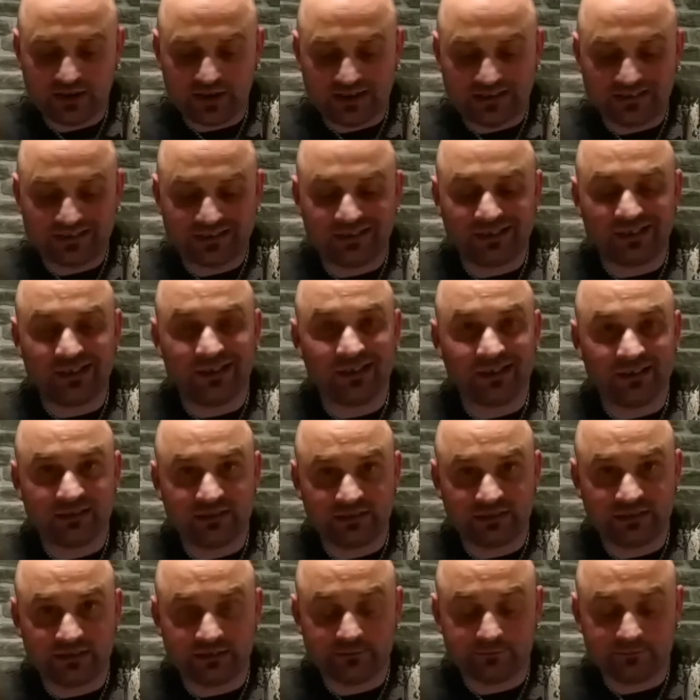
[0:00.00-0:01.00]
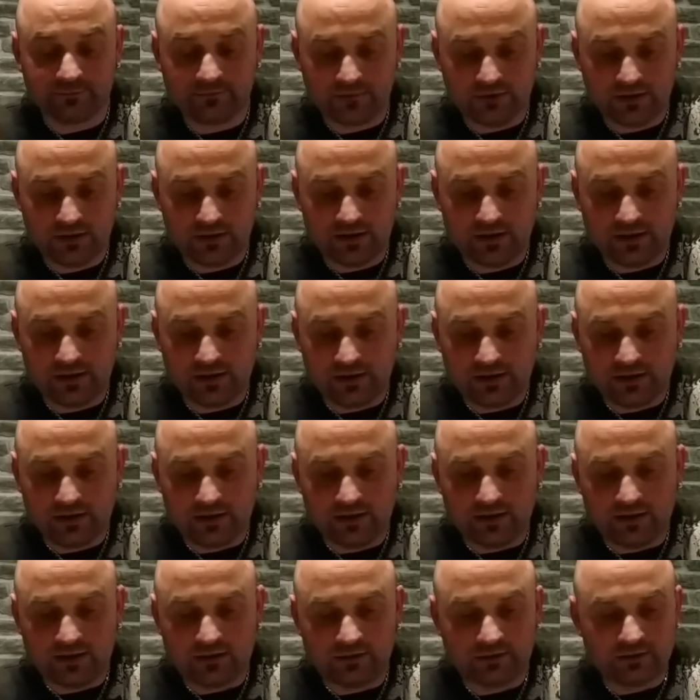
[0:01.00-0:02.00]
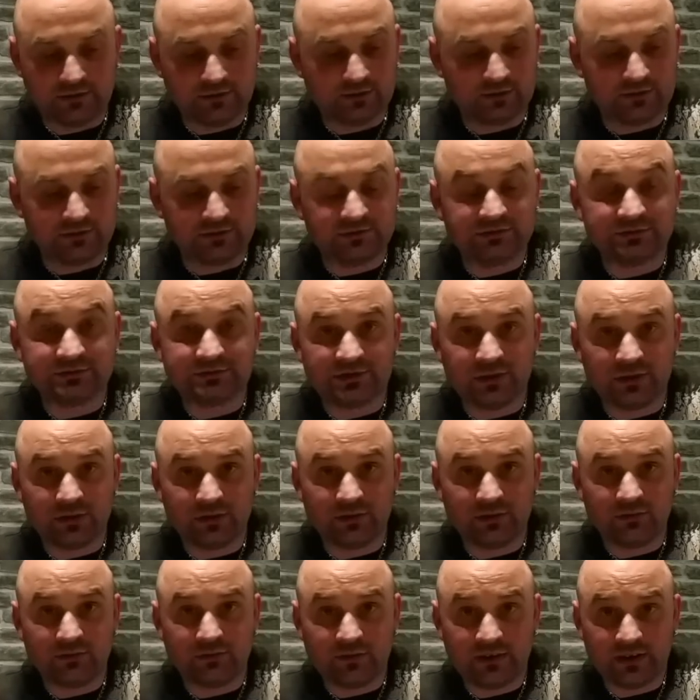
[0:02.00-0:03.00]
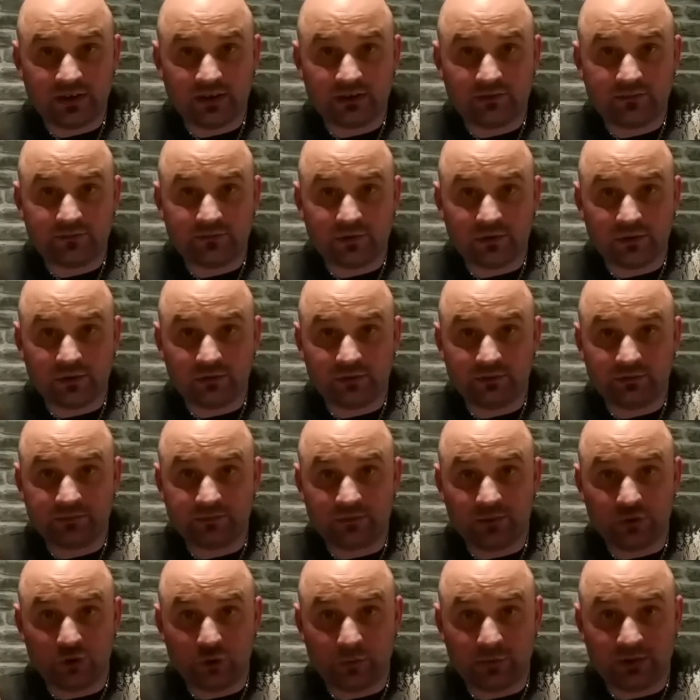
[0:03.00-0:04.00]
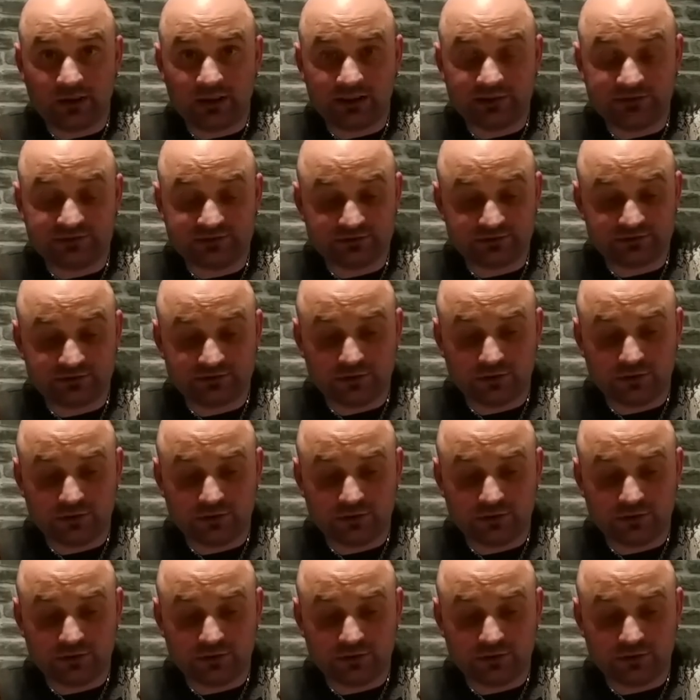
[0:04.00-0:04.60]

and gardening. So they're the 5 nominations.